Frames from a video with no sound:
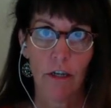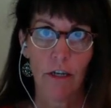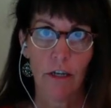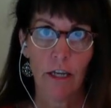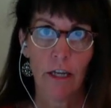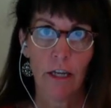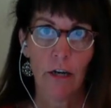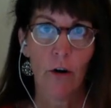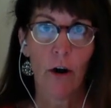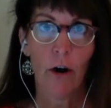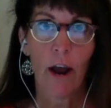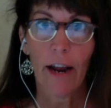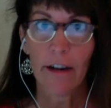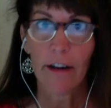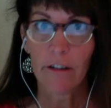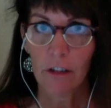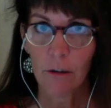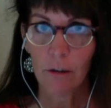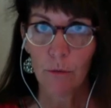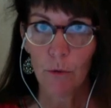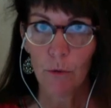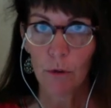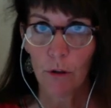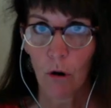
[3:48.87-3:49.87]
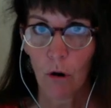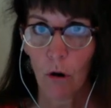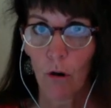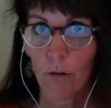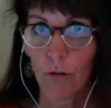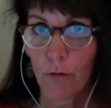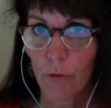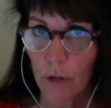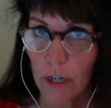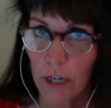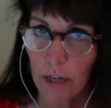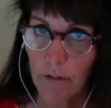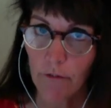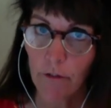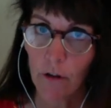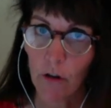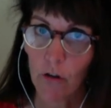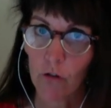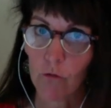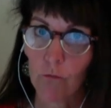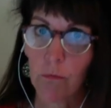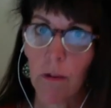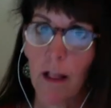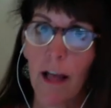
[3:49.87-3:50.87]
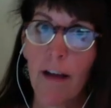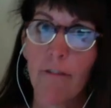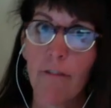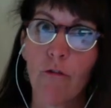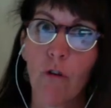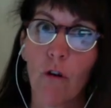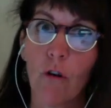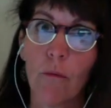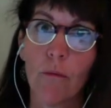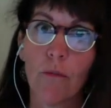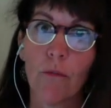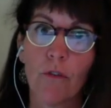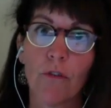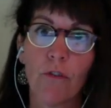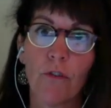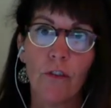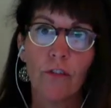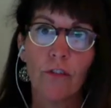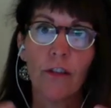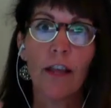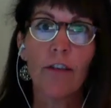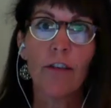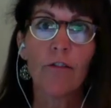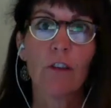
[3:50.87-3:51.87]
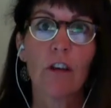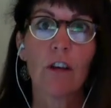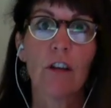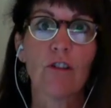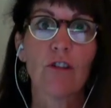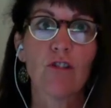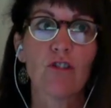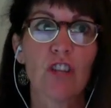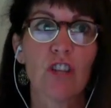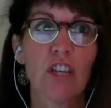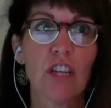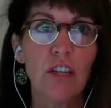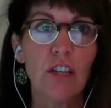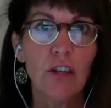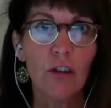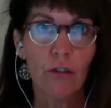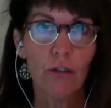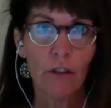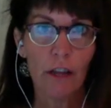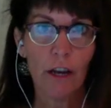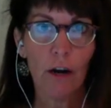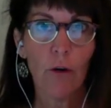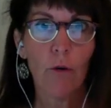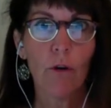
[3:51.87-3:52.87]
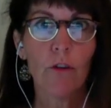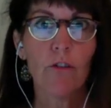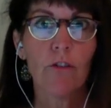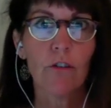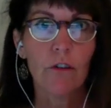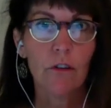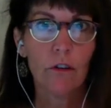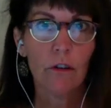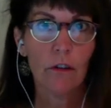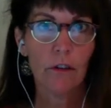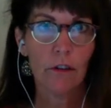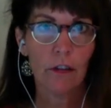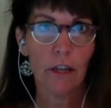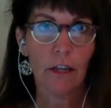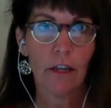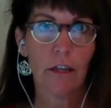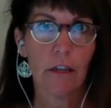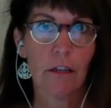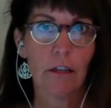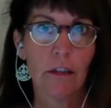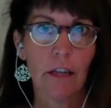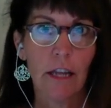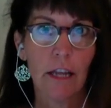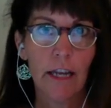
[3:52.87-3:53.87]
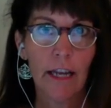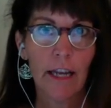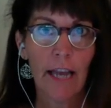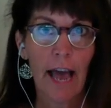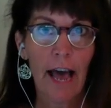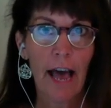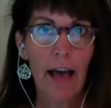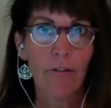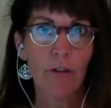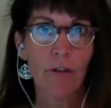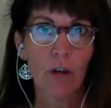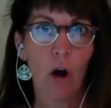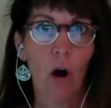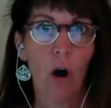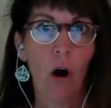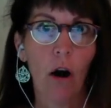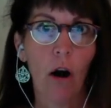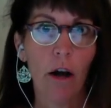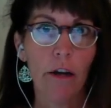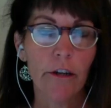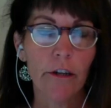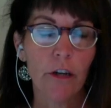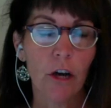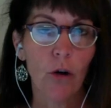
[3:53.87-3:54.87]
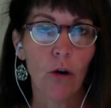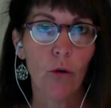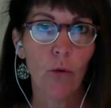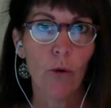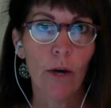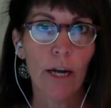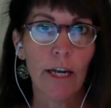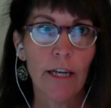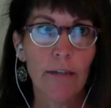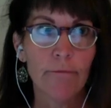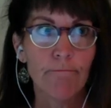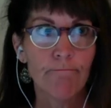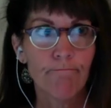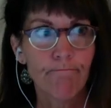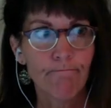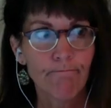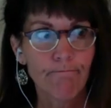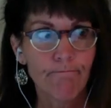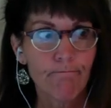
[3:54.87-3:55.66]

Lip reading: interacting with all 3 of those platforms is that they've continued, they have an ongoing,